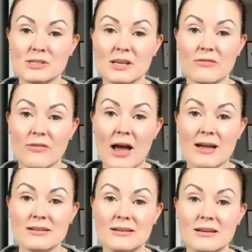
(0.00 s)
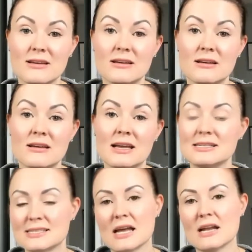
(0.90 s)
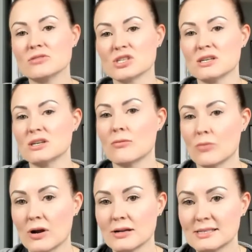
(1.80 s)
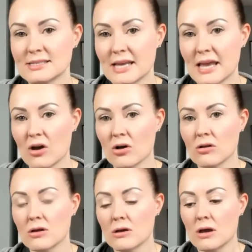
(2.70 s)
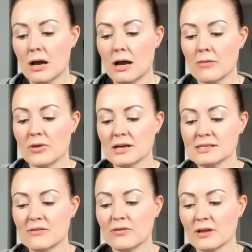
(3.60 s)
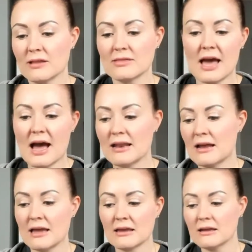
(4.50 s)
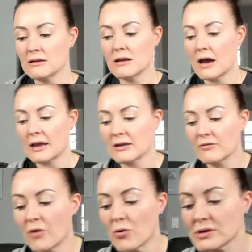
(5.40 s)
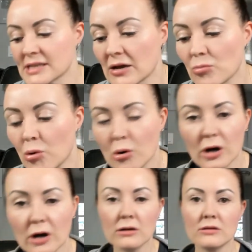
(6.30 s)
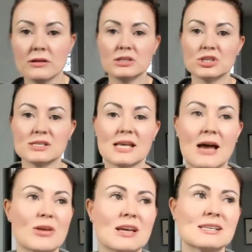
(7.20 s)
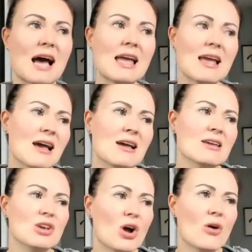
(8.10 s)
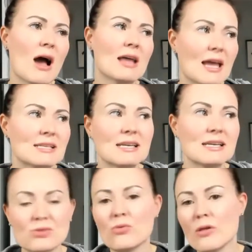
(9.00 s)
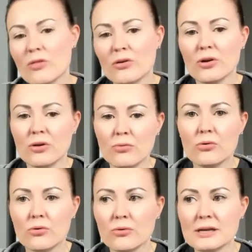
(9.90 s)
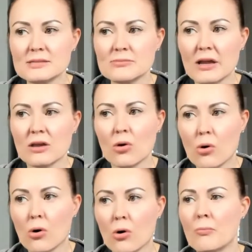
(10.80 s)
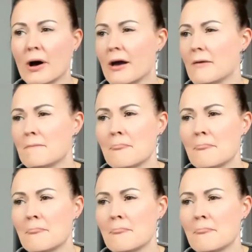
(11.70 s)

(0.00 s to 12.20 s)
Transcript: fat, instead of just a number on a scale, because I feel like that I can focus on more than just that, because I'd like to get to 130. Woohoo, that's my goal. But